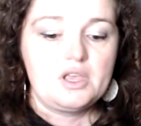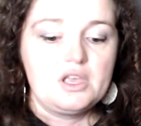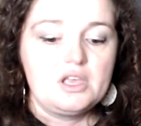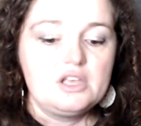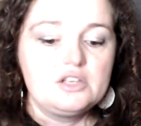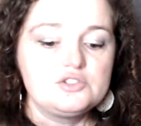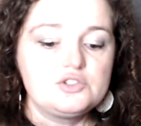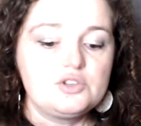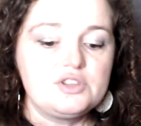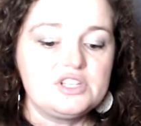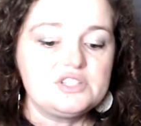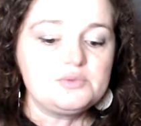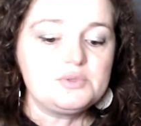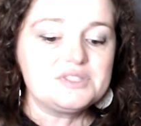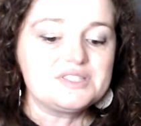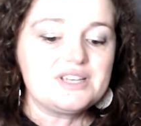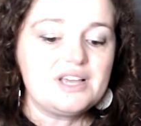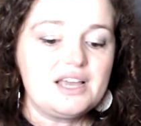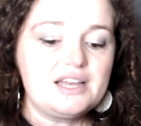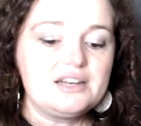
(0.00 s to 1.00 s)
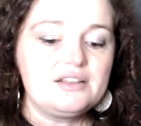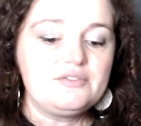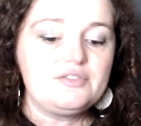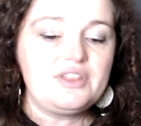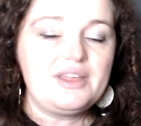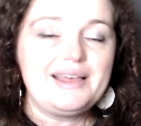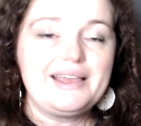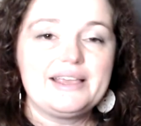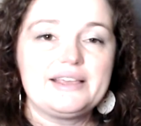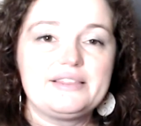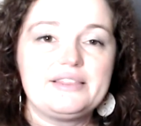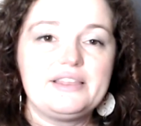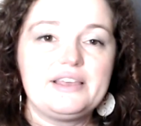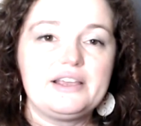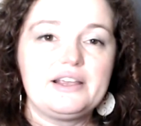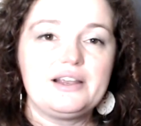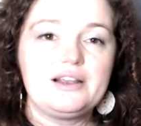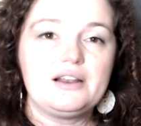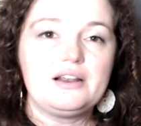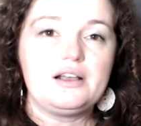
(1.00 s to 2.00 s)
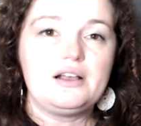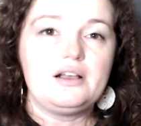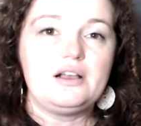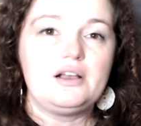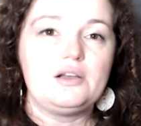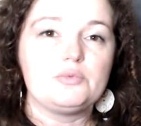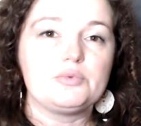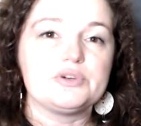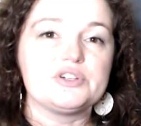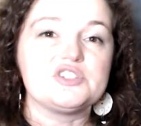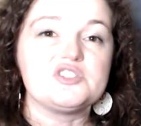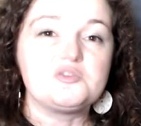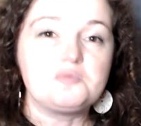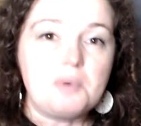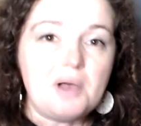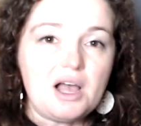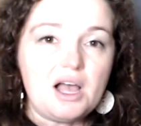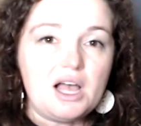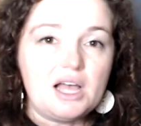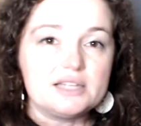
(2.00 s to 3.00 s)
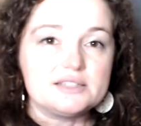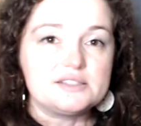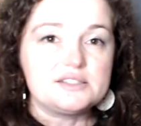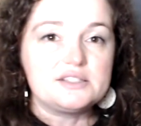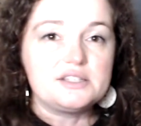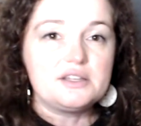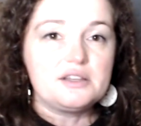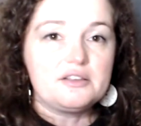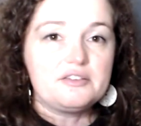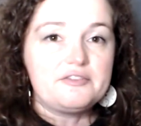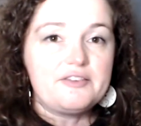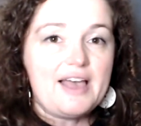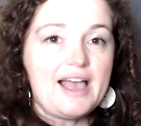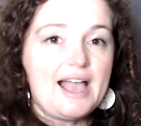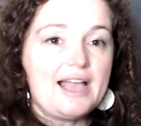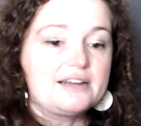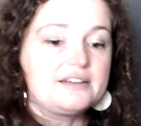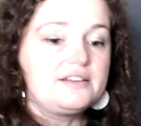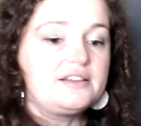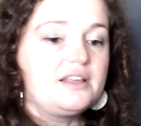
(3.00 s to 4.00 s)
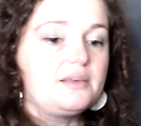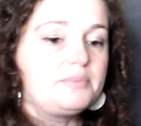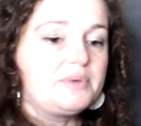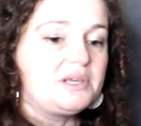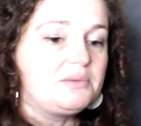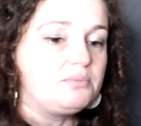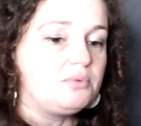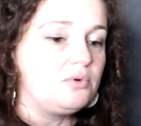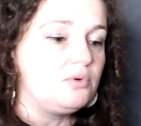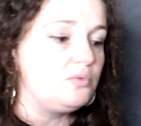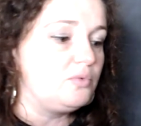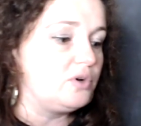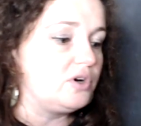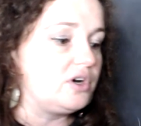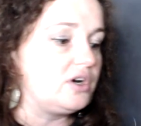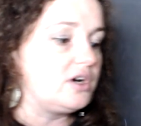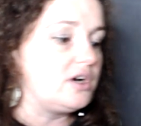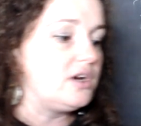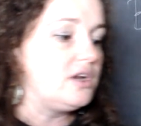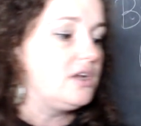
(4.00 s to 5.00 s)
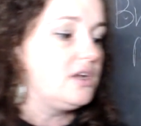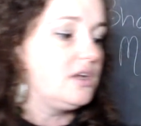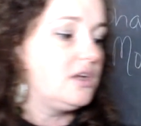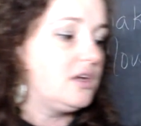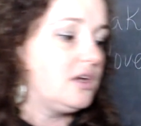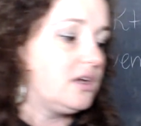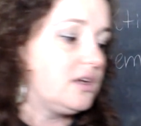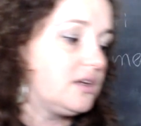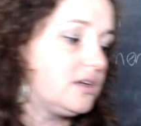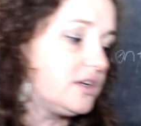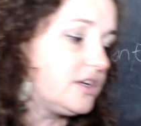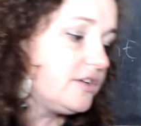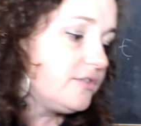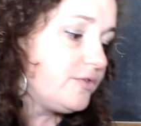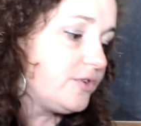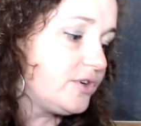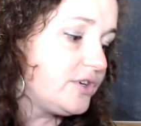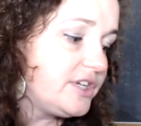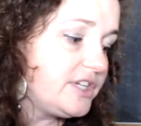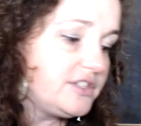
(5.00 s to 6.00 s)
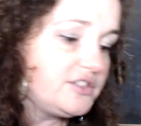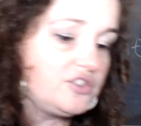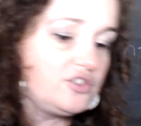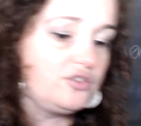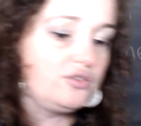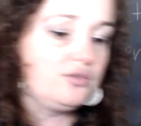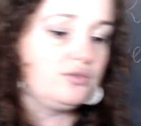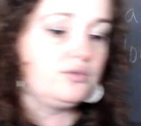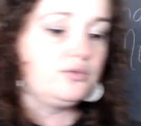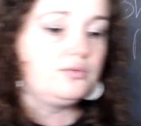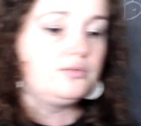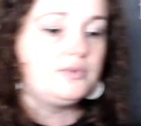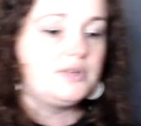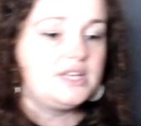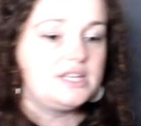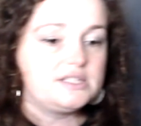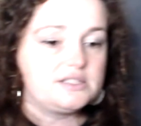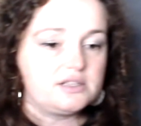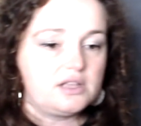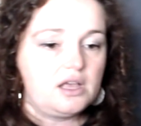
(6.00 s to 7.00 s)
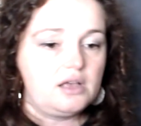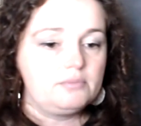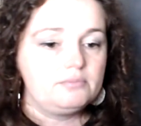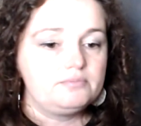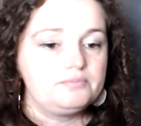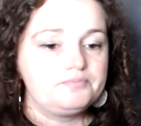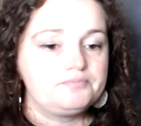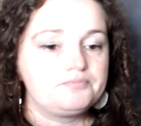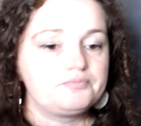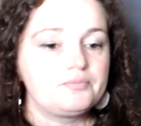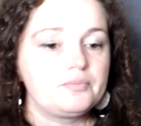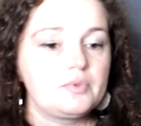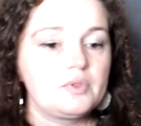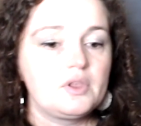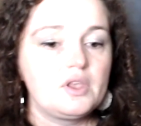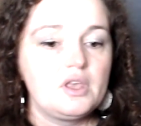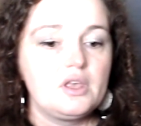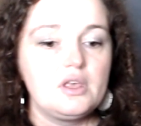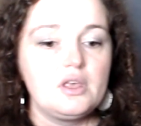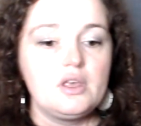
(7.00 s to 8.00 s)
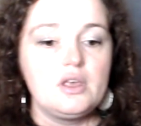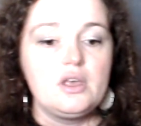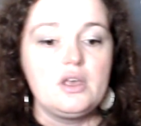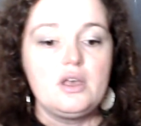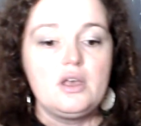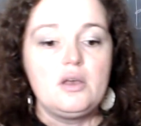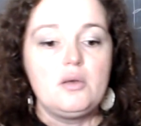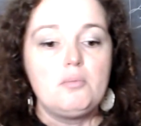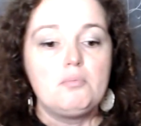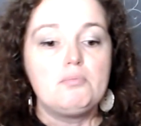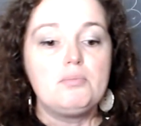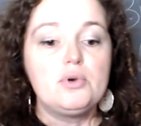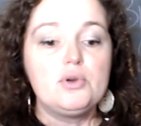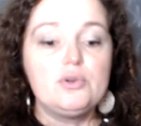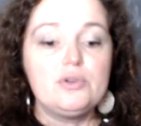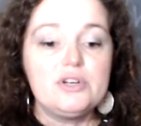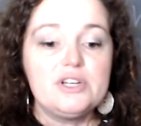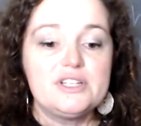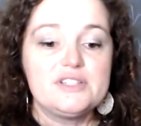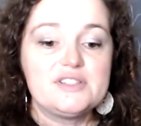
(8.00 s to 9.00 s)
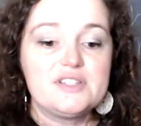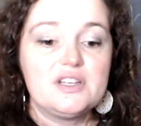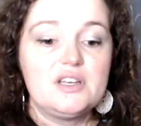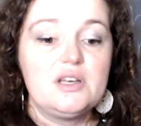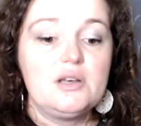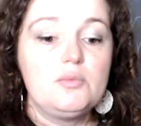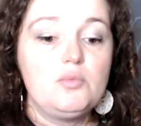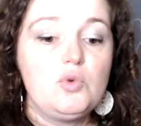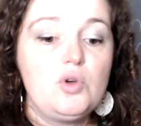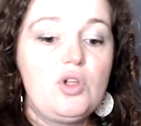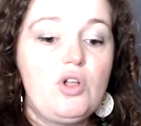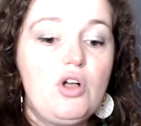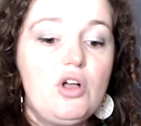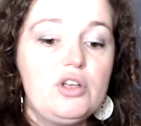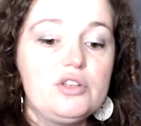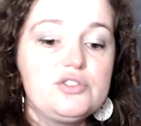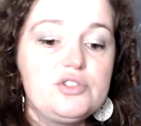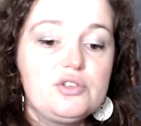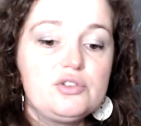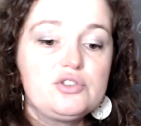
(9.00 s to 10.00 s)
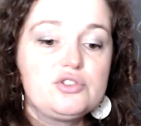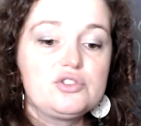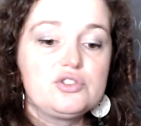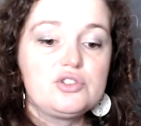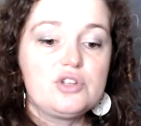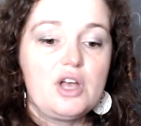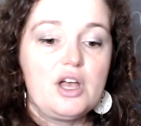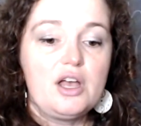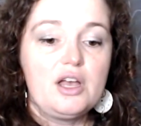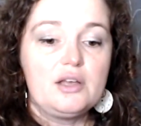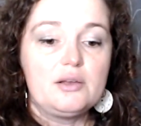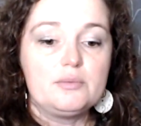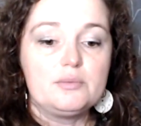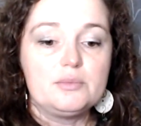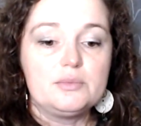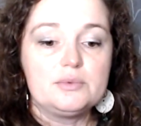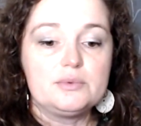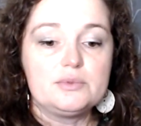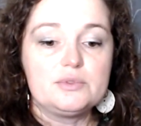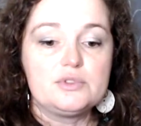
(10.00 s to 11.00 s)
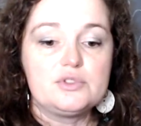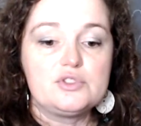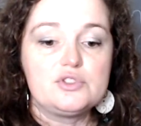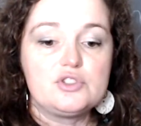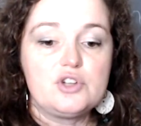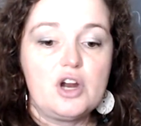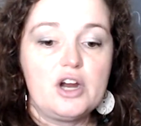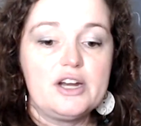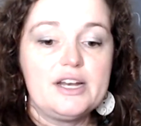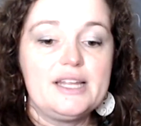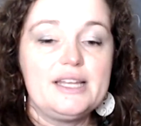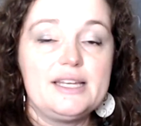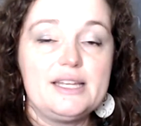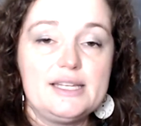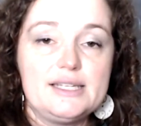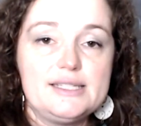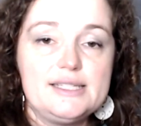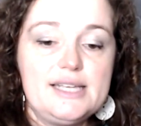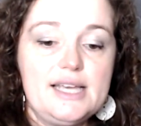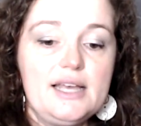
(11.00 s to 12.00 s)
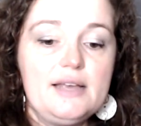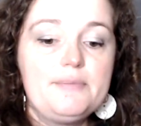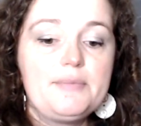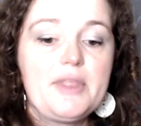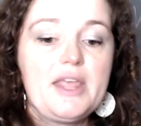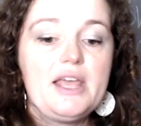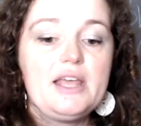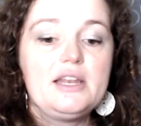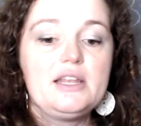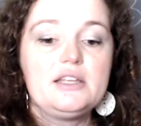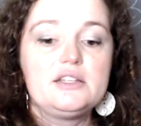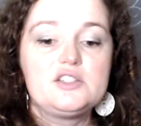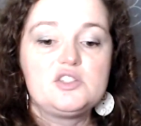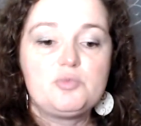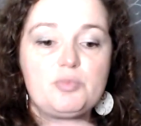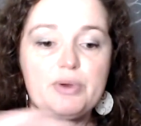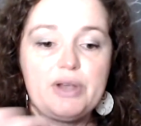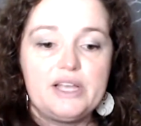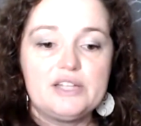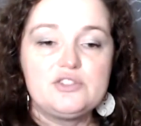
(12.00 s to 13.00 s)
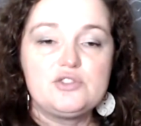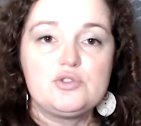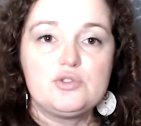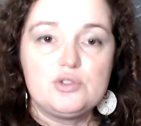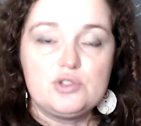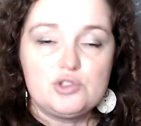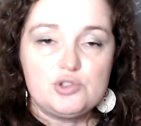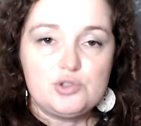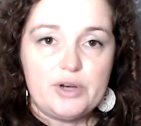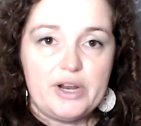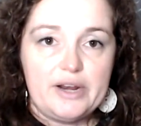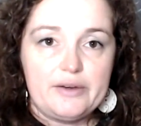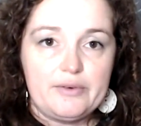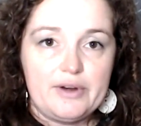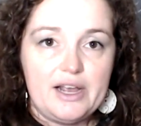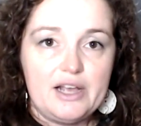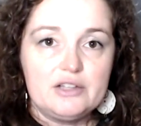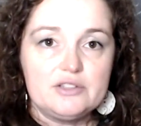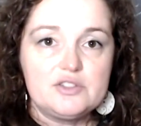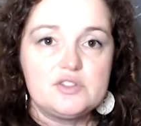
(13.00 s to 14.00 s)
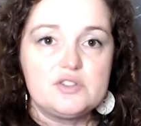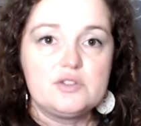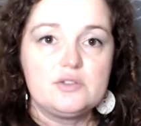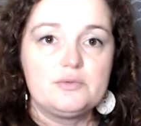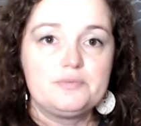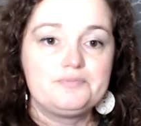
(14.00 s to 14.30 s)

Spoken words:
So this was kind of like their response to the fact that people were converting to Islam. Buddhism will also start in India, and it spreads through the trade routes.